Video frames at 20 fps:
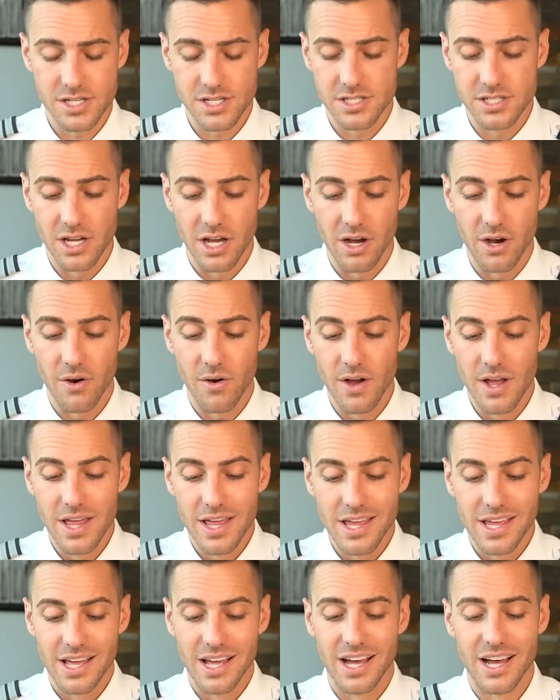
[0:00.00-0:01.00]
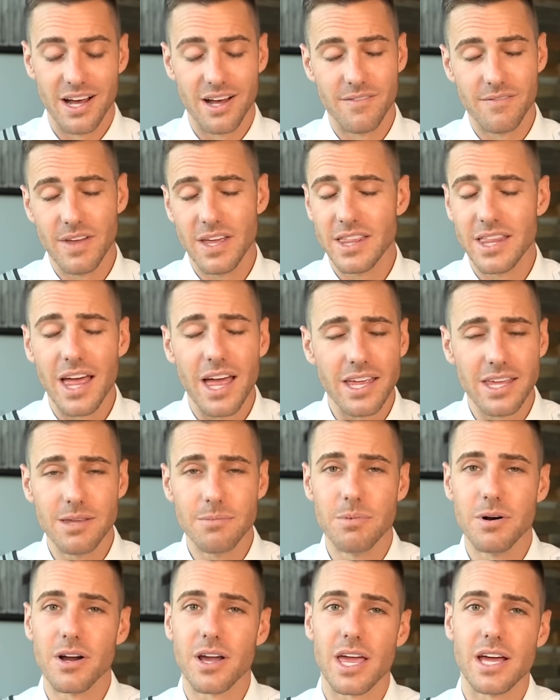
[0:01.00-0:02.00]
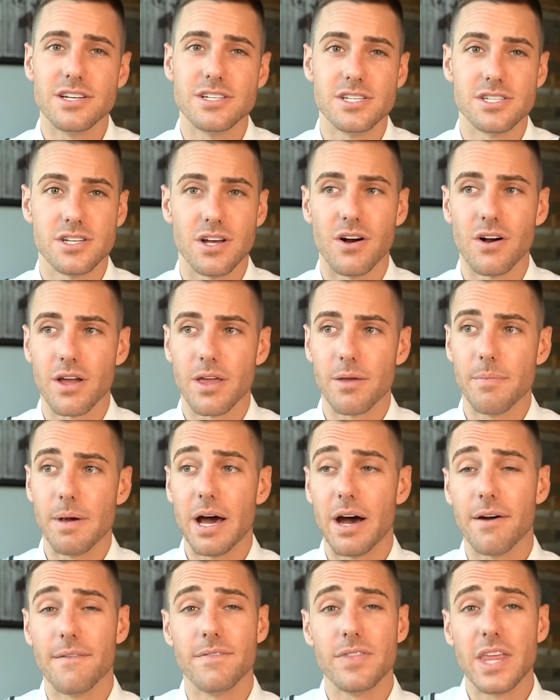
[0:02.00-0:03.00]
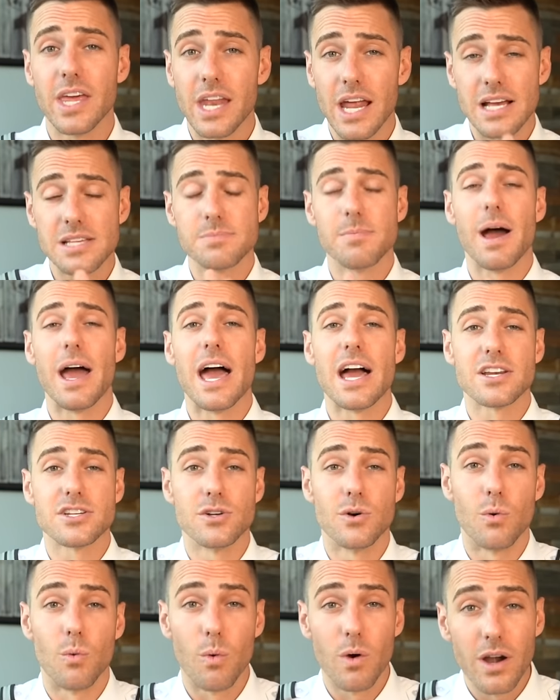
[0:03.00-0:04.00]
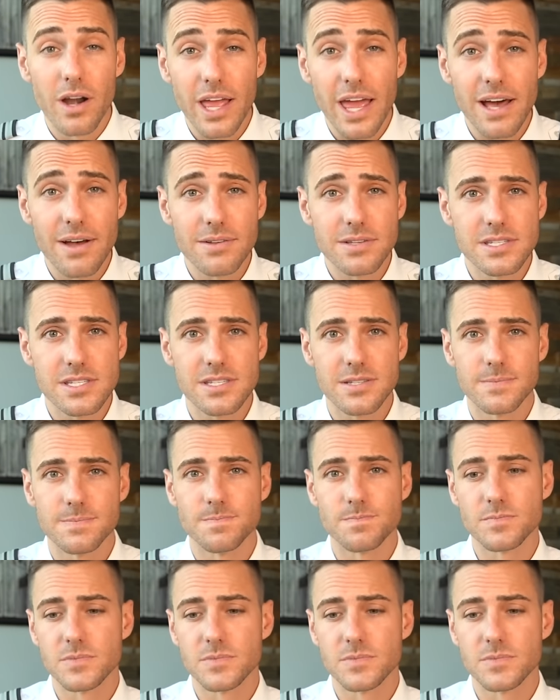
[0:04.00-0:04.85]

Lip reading: So in that ebook, I just talk about, it has my actual workouts.